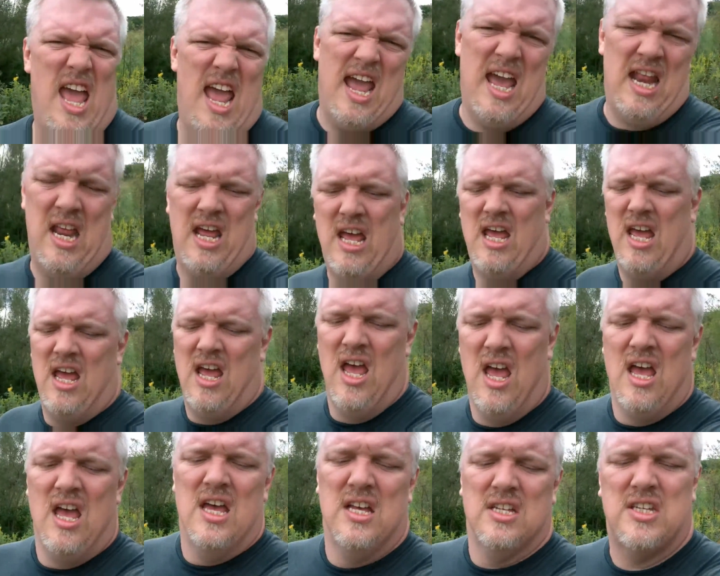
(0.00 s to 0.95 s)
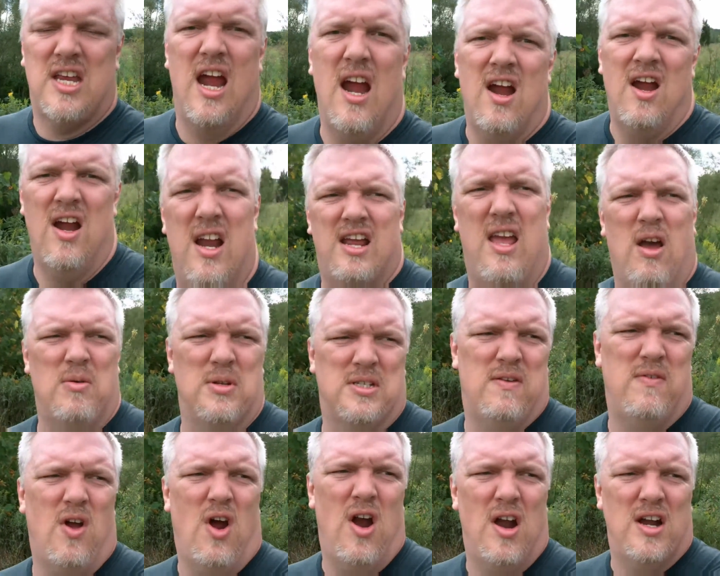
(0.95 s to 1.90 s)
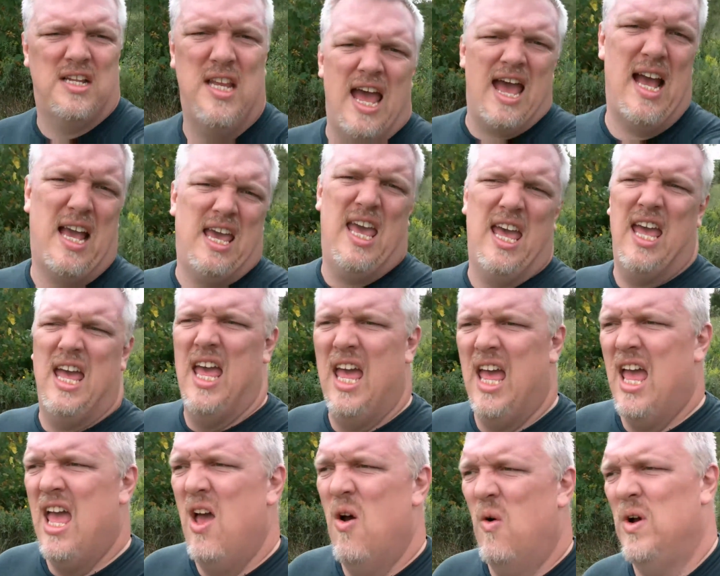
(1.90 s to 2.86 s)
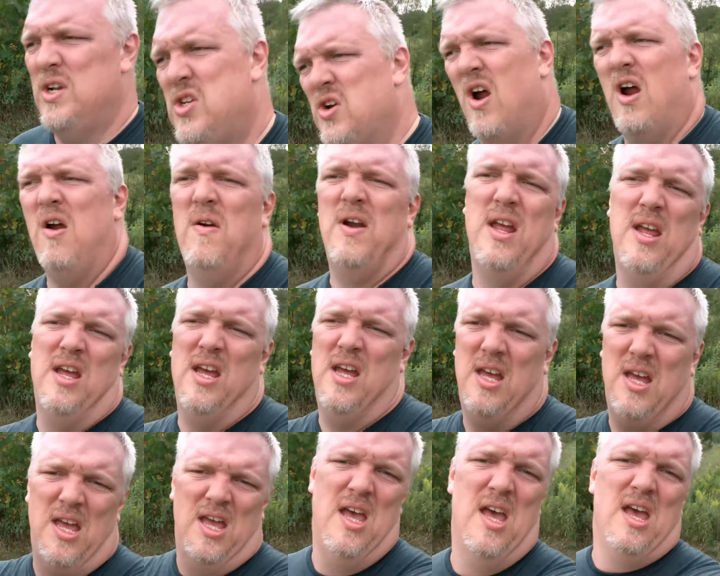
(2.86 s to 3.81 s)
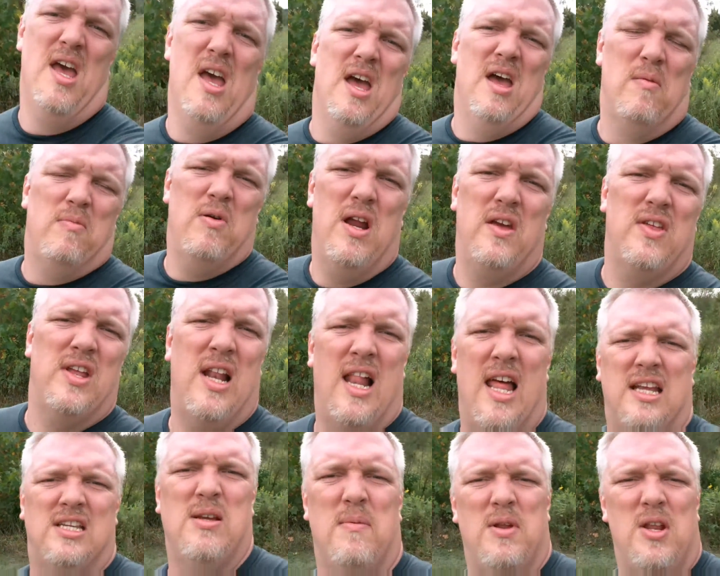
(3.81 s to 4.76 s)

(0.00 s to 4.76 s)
and you almost give you a heart attack, but you're already breathing like